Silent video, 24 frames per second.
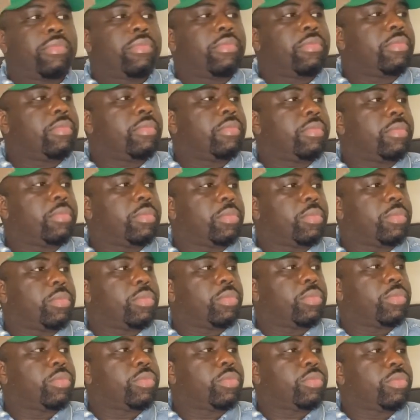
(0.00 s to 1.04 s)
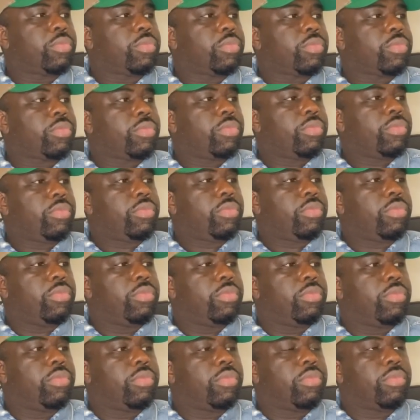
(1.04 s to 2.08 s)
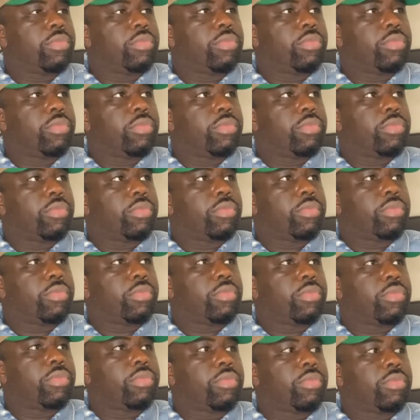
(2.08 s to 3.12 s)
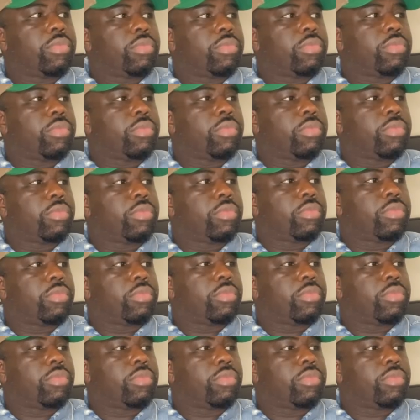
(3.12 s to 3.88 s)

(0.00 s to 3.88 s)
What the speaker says: [no speech]